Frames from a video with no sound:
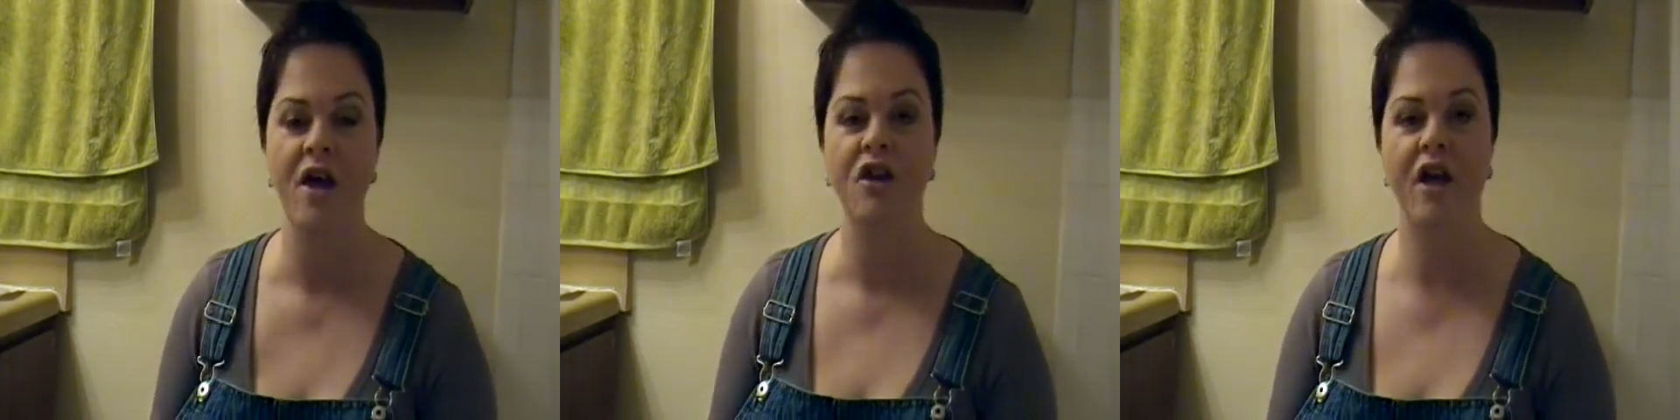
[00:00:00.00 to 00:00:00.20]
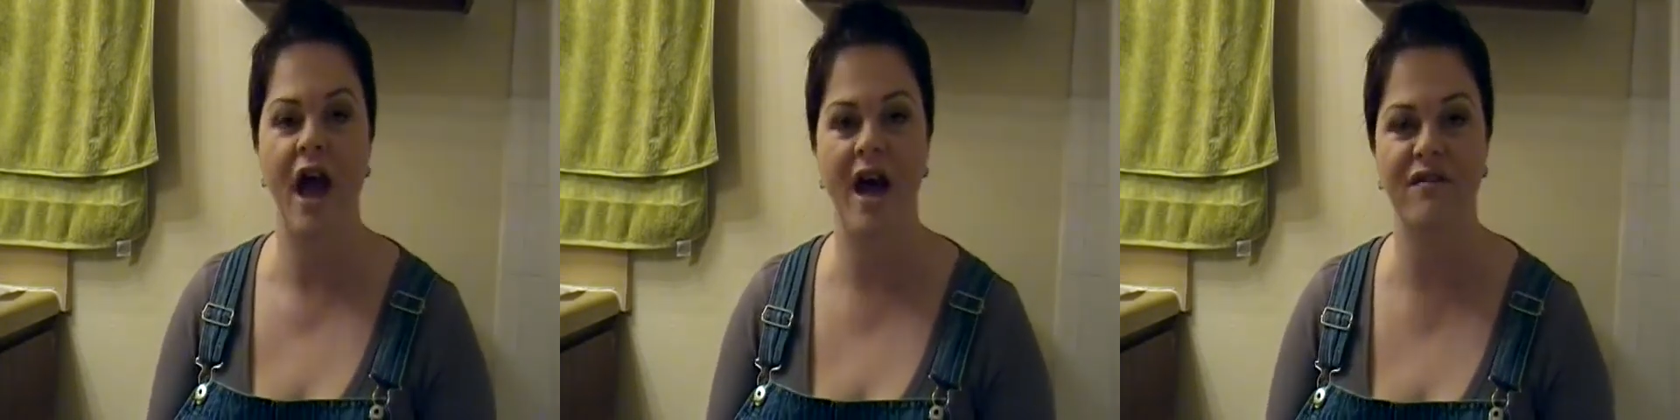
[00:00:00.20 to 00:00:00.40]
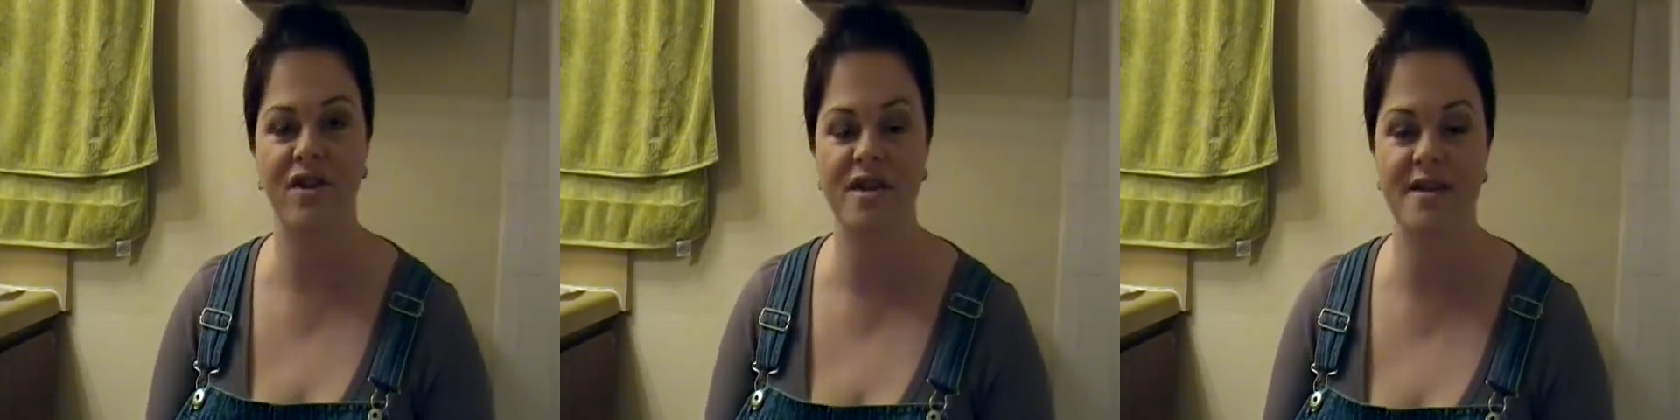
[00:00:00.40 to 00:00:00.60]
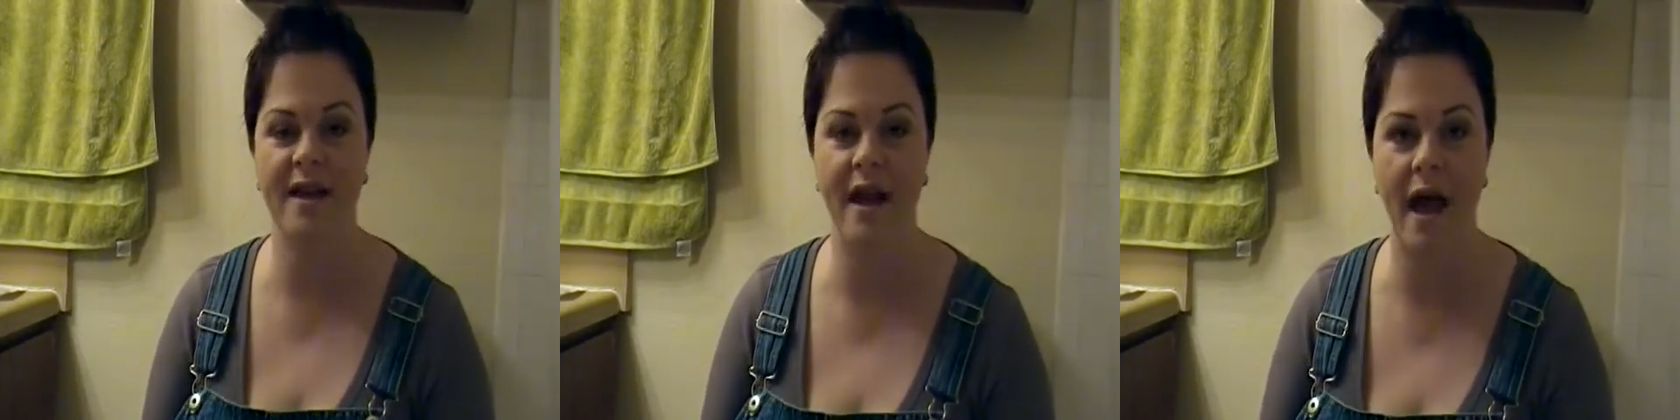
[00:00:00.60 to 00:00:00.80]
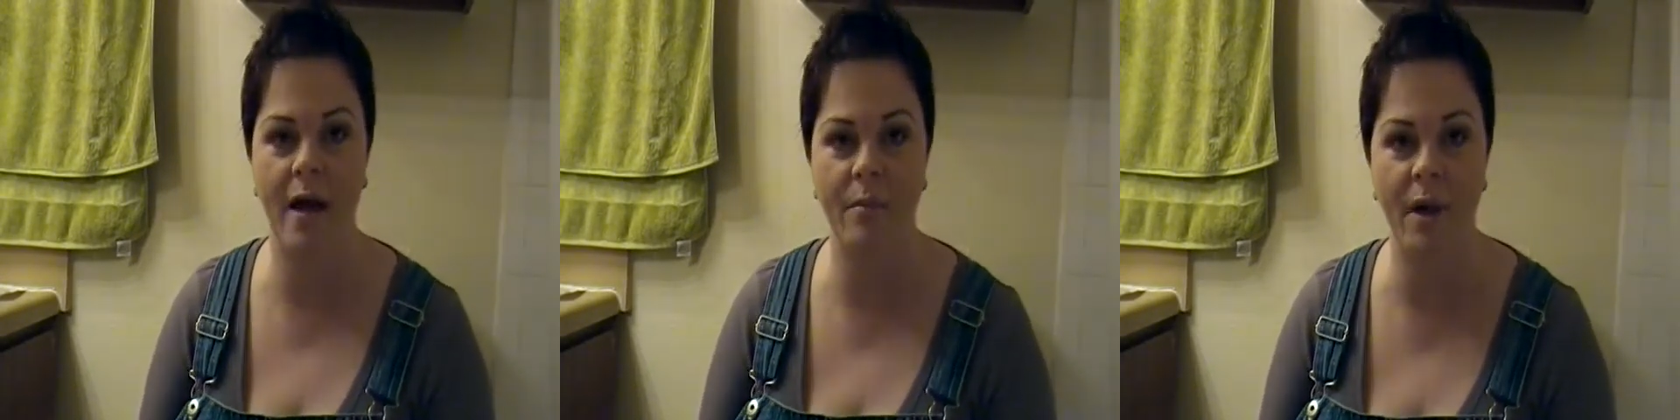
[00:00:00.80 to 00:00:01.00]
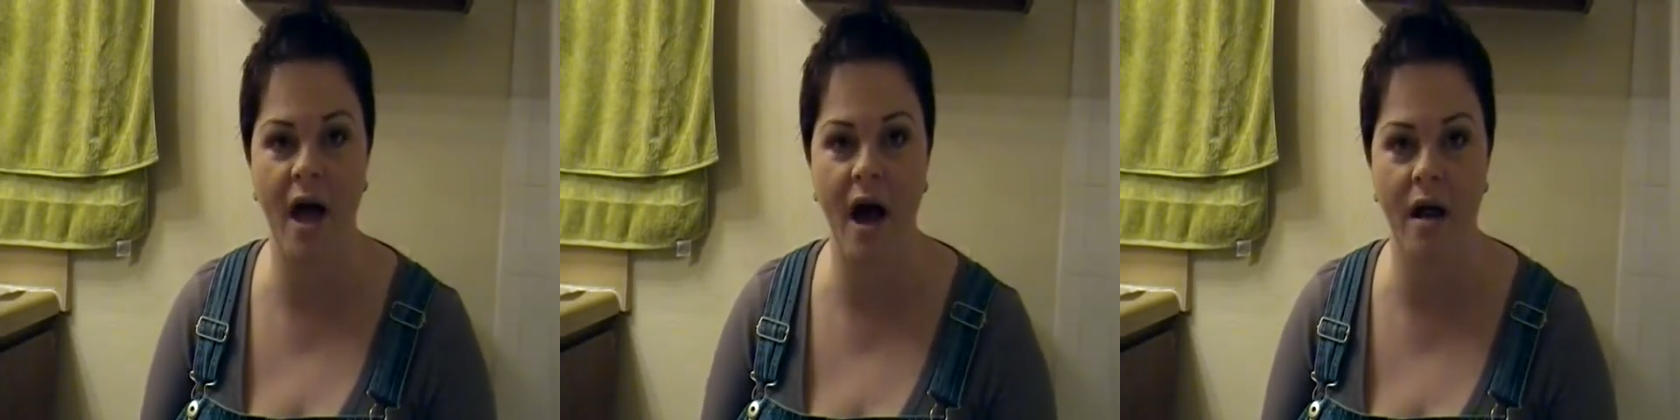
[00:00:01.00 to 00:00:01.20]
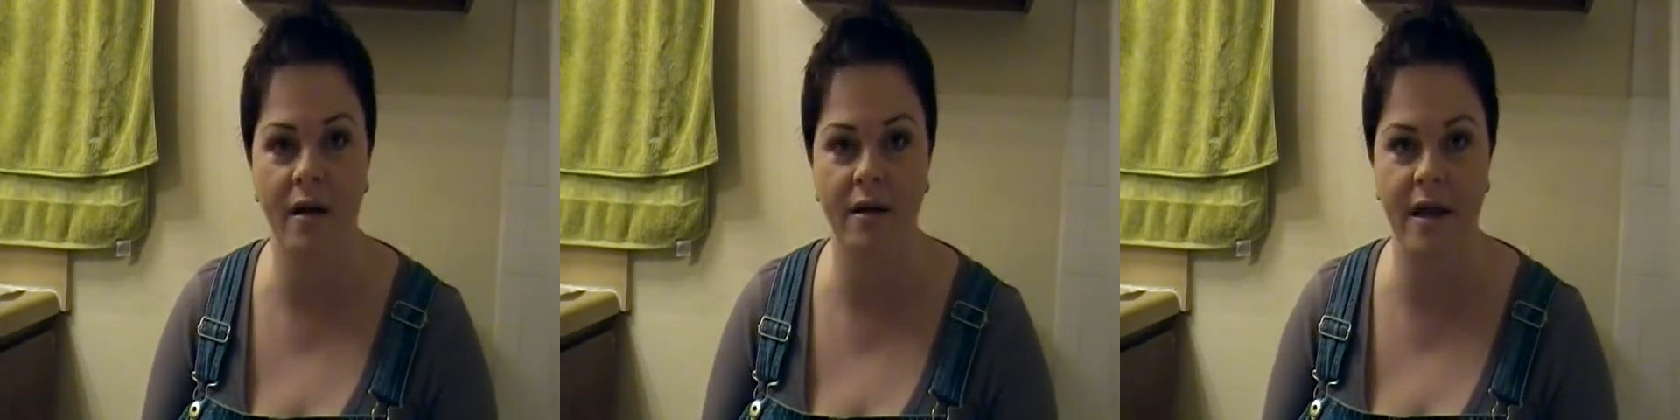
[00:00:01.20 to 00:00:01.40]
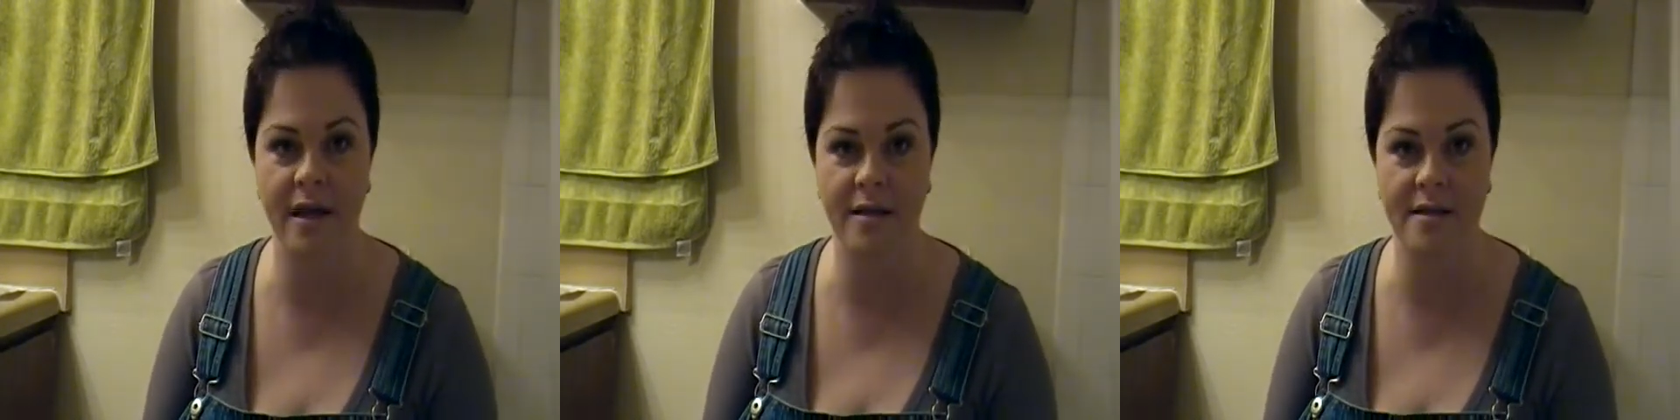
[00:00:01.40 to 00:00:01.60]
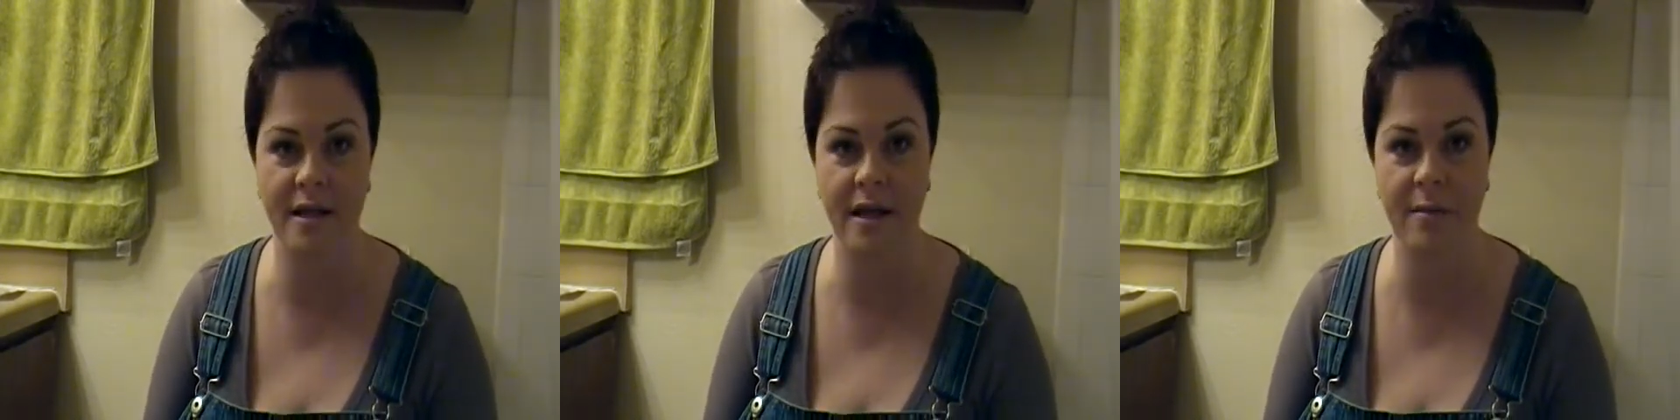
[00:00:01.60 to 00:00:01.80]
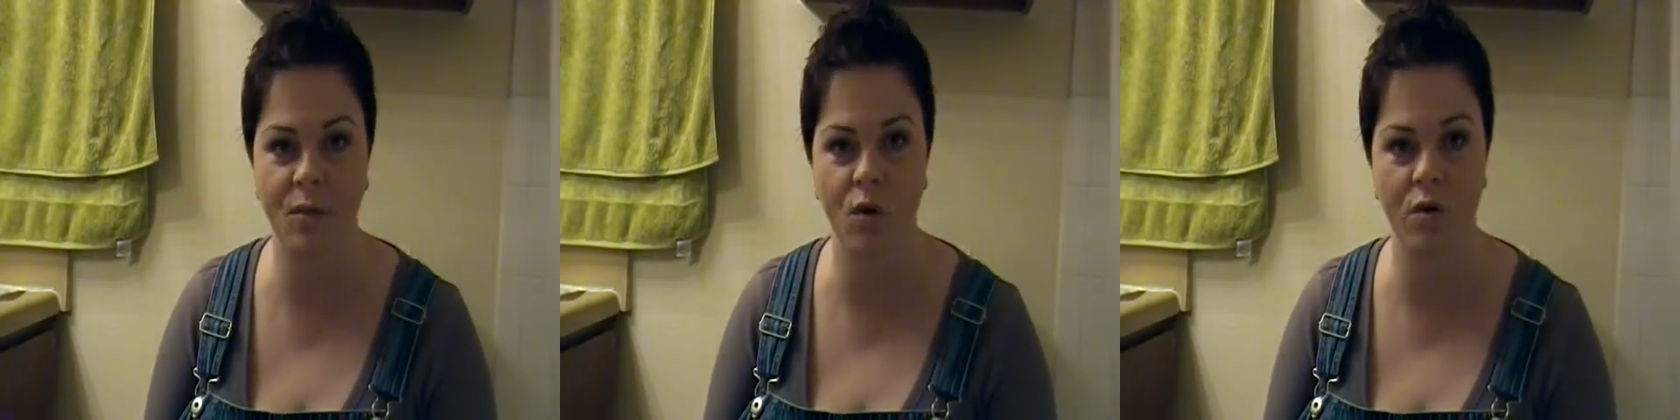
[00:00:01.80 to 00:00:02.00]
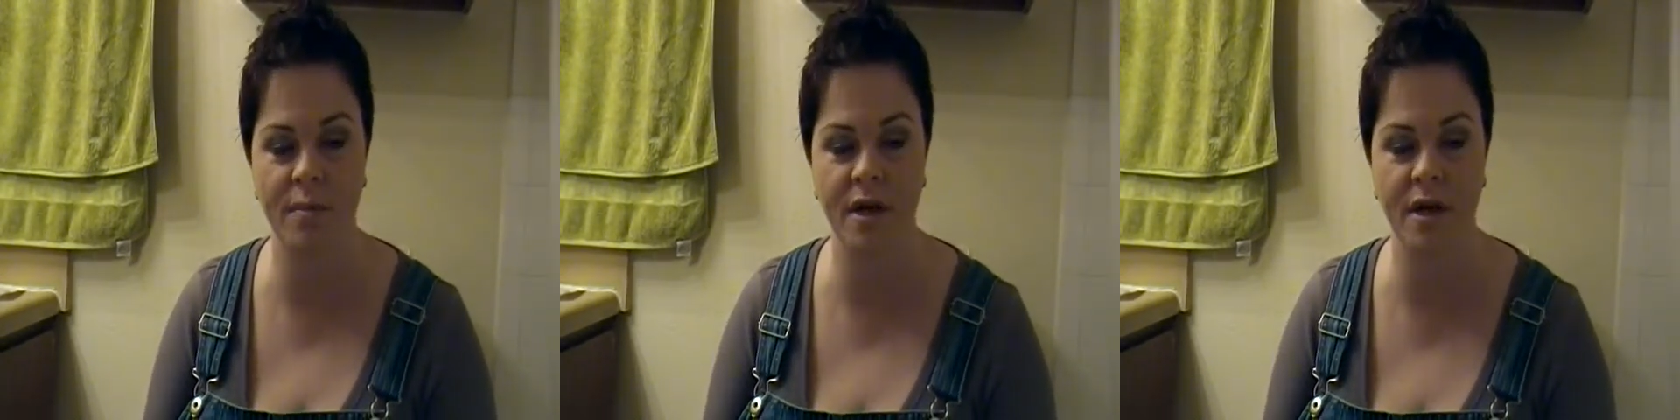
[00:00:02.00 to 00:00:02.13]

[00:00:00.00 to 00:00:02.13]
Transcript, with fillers: You have to say happy holidays anymore